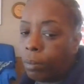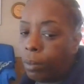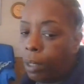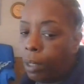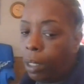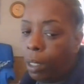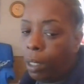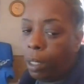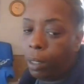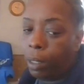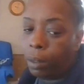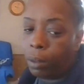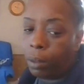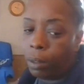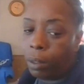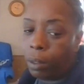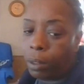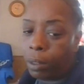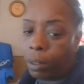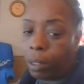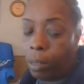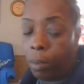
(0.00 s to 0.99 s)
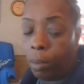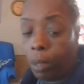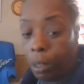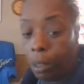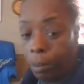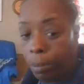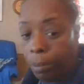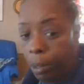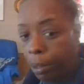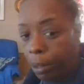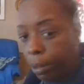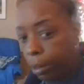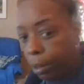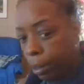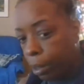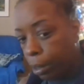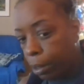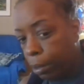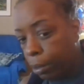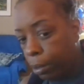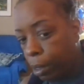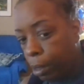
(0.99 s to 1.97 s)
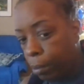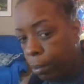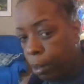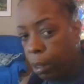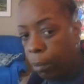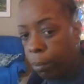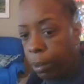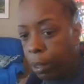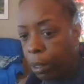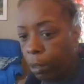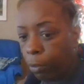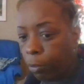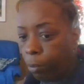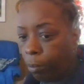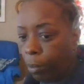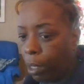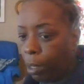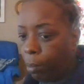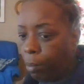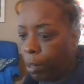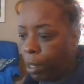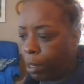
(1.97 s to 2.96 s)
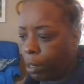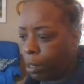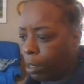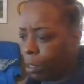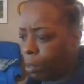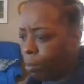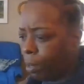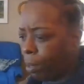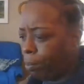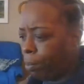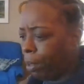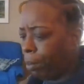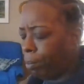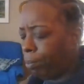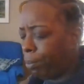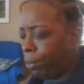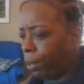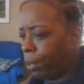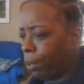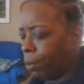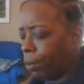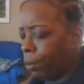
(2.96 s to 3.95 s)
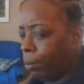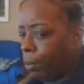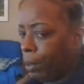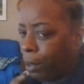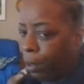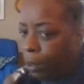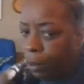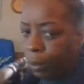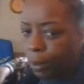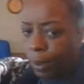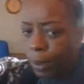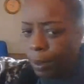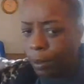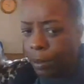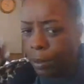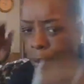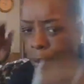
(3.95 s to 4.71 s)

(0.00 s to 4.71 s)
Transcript: I just, I'm gonna be there, y'all. I'm gonna be there for Mad Max. That's my big brother, man.